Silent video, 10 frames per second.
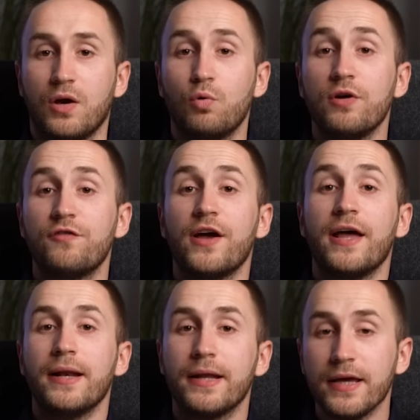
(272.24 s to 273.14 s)
with
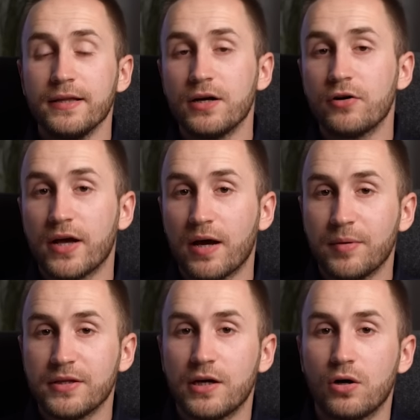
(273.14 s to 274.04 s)
an inner
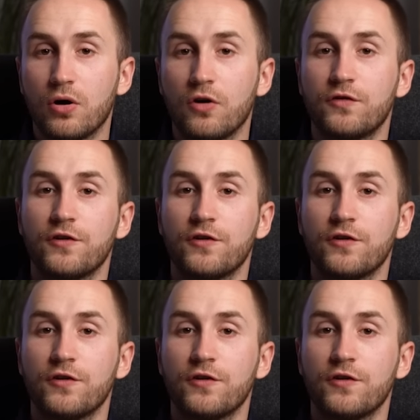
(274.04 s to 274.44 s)
diameter of